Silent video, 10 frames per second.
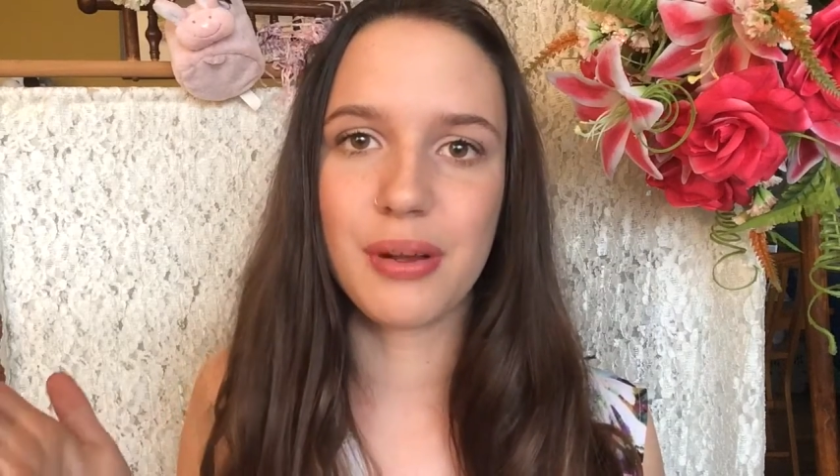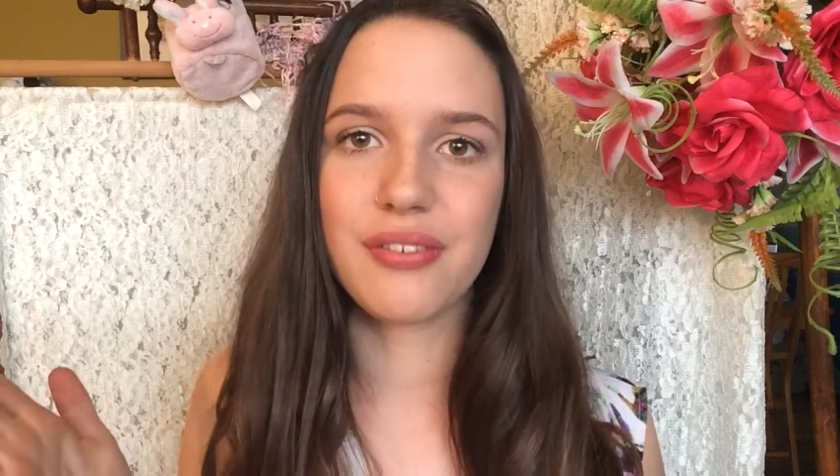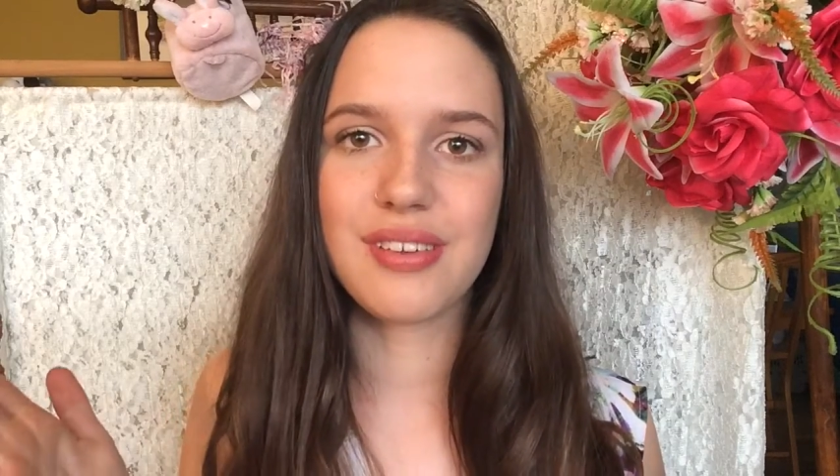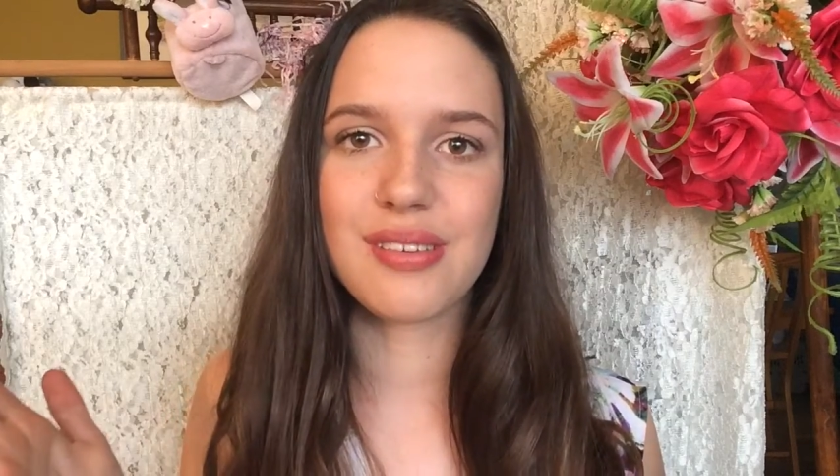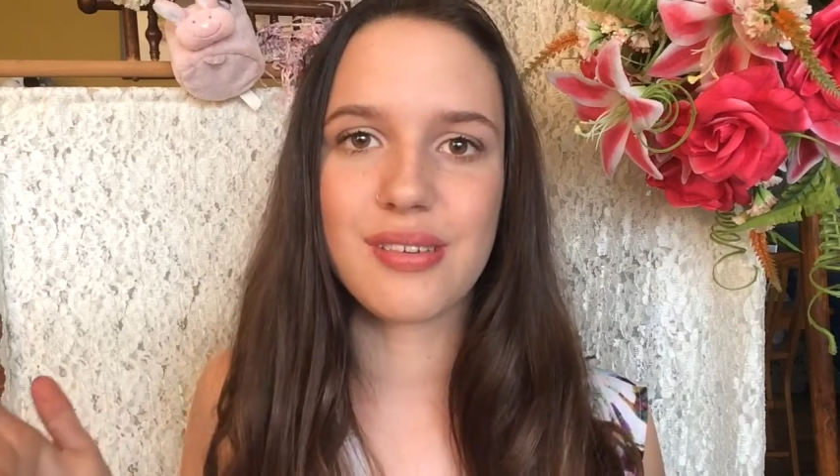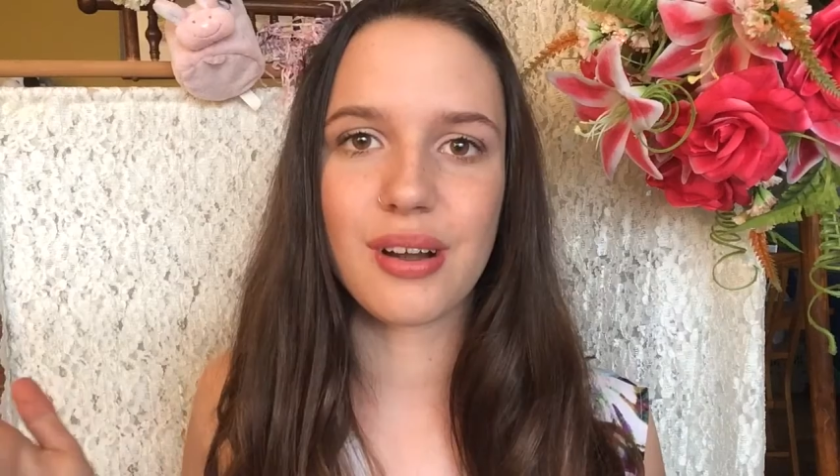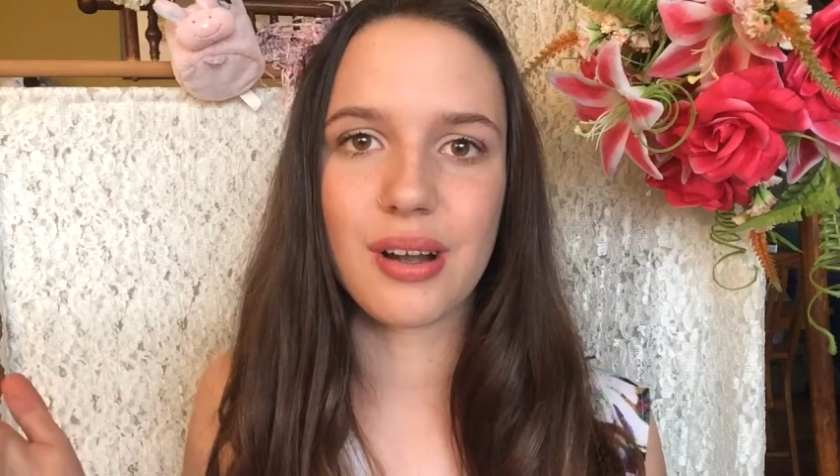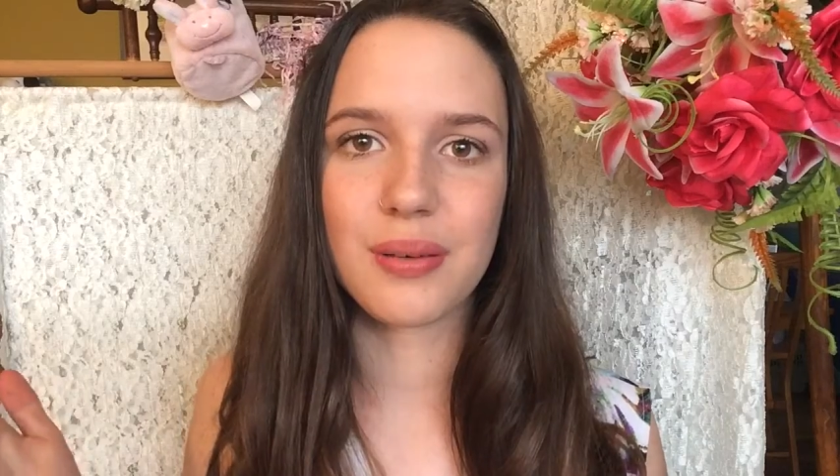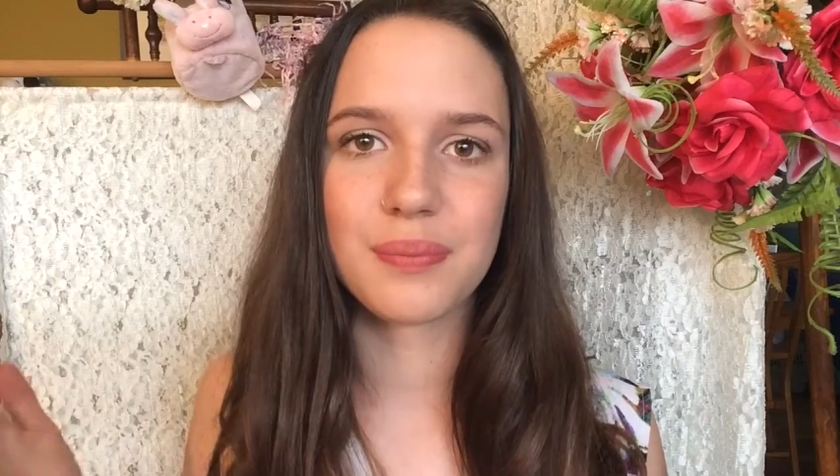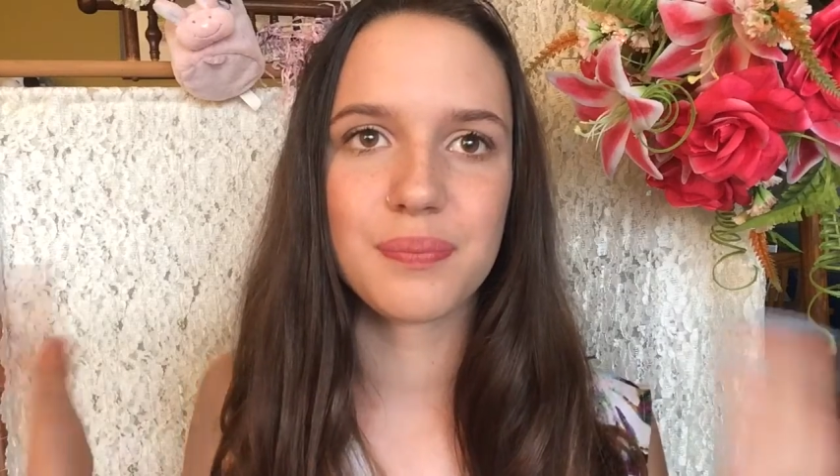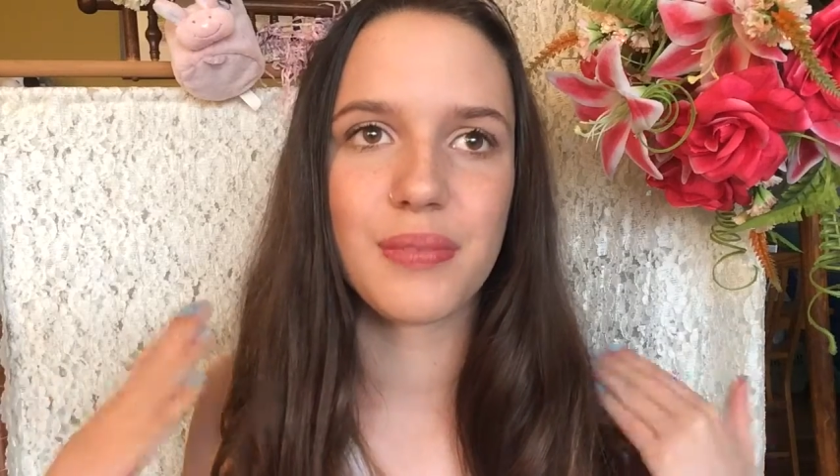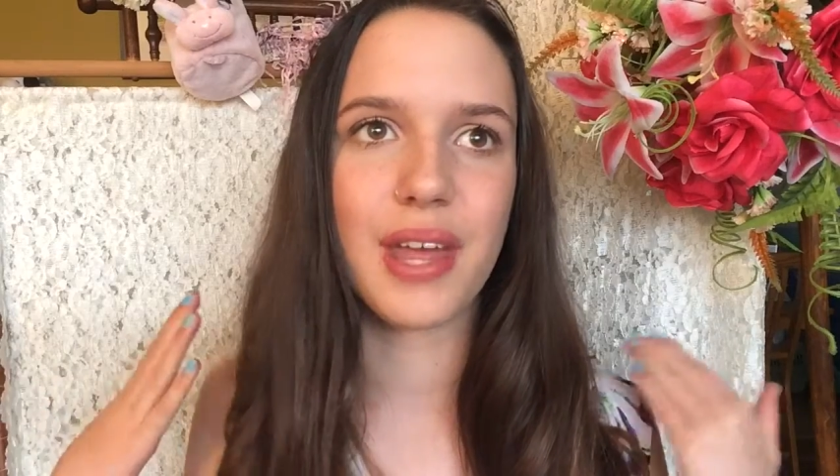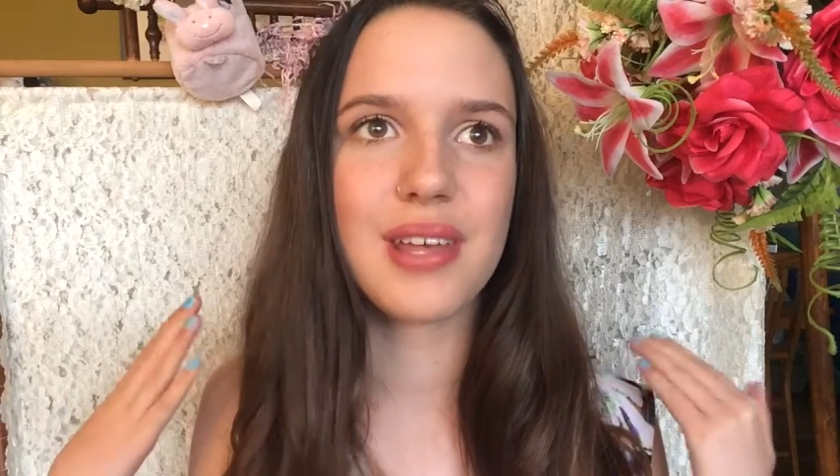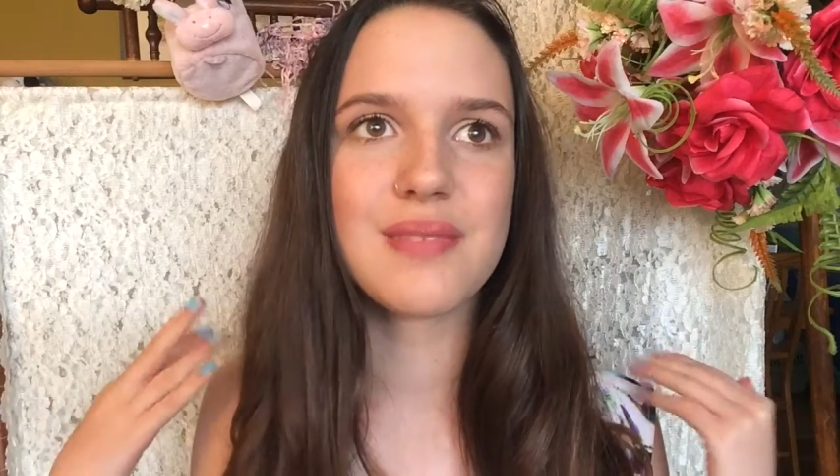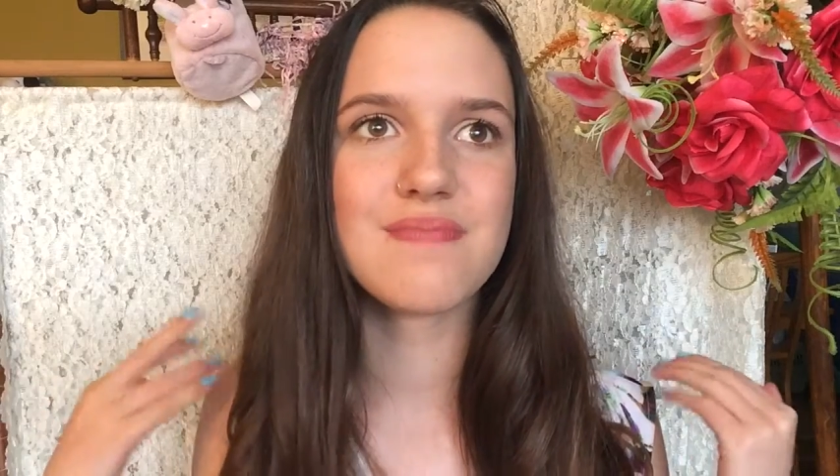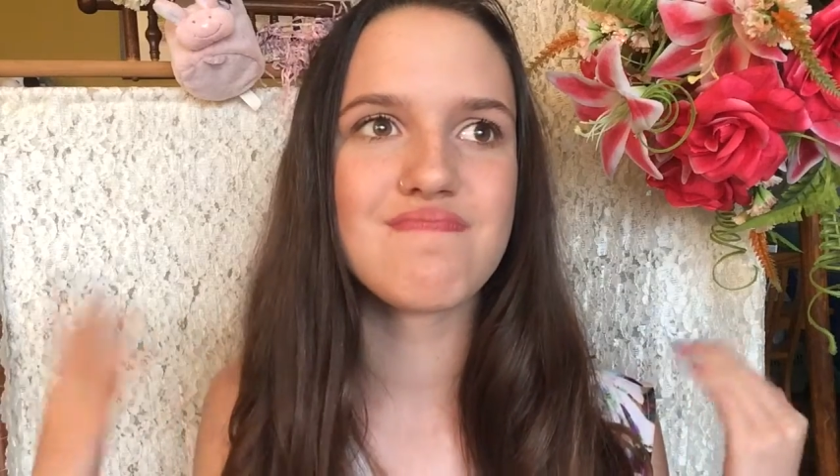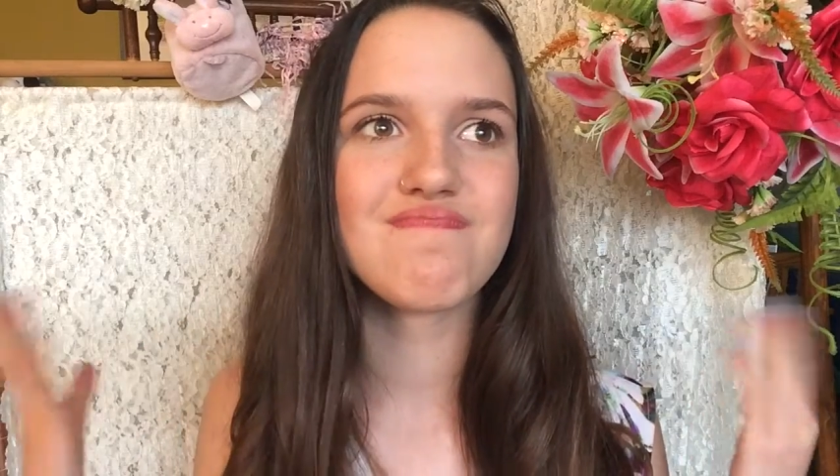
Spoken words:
of Easter, like,